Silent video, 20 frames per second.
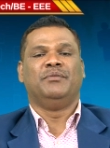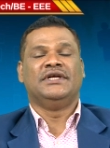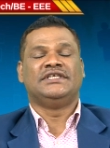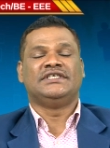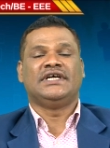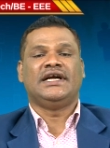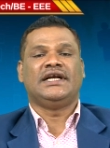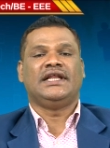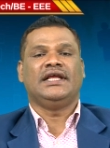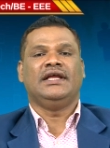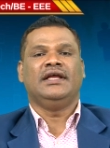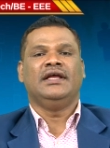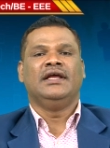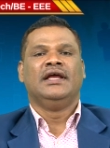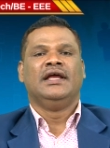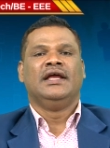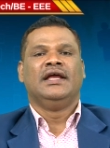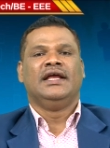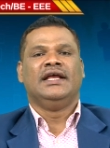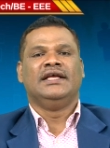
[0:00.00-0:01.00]
majority
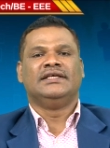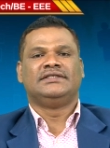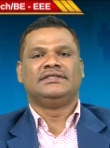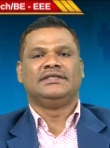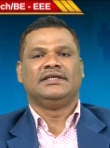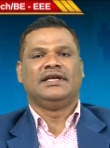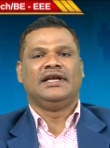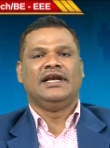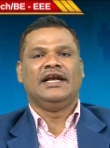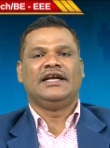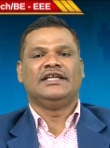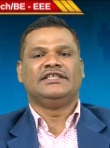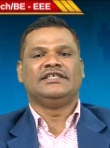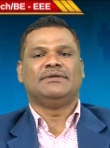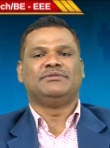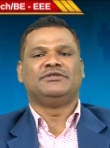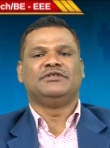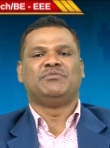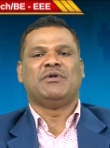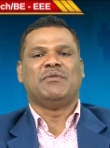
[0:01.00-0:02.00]
is related
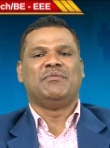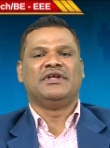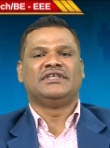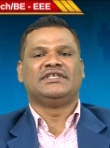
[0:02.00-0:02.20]
jobs in public